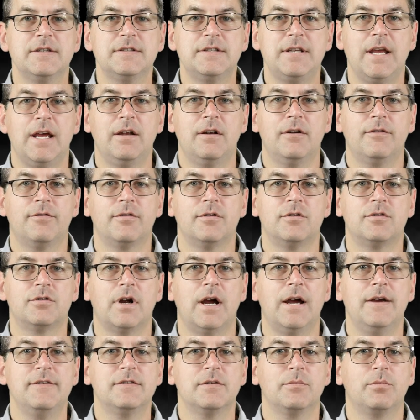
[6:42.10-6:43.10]
standard for
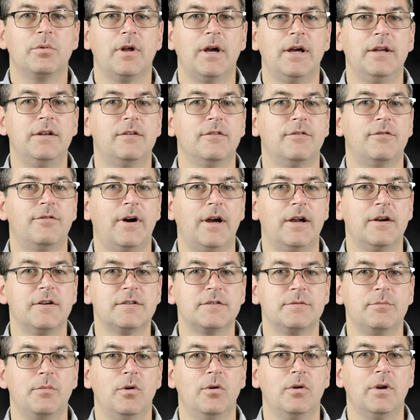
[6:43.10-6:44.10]
drives applied to fire,
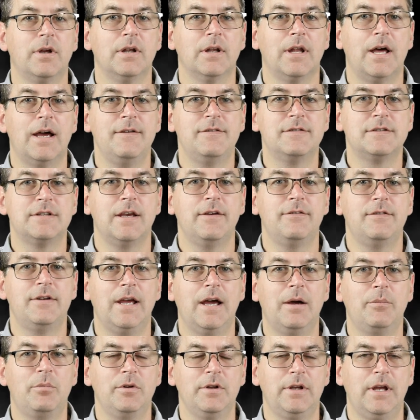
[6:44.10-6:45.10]
smoke, and life safety
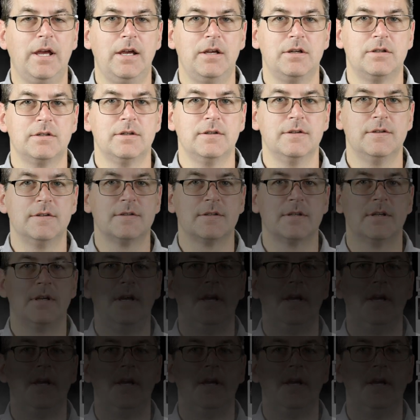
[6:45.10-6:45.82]
applications,